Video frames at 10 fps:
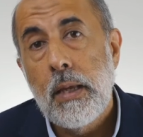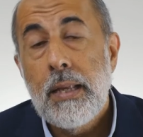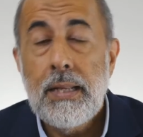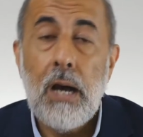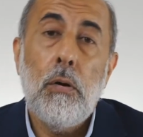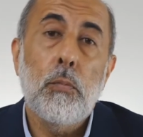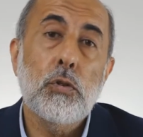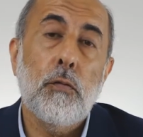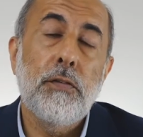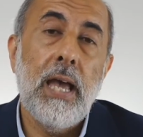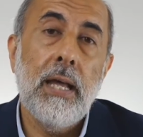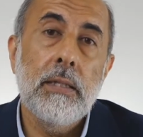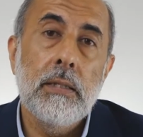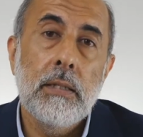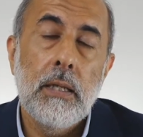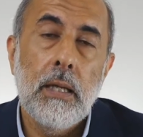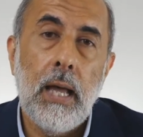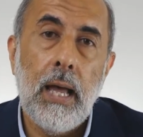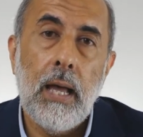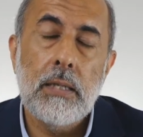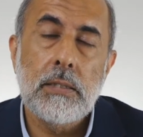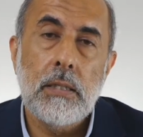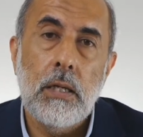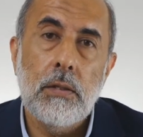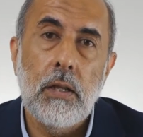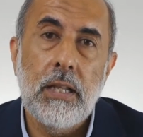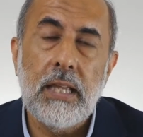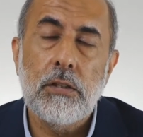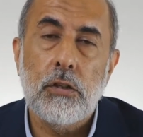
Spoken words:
Now Abu Sufyan, as the leader,